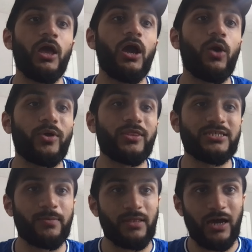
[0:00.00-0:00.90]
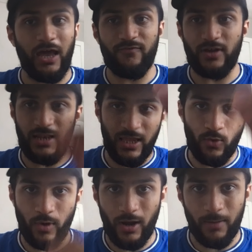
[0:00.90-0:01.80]
What does that mean? I have a link
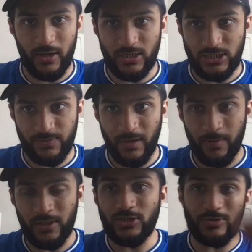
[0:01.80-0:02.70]
over here. I'm going to speak about that.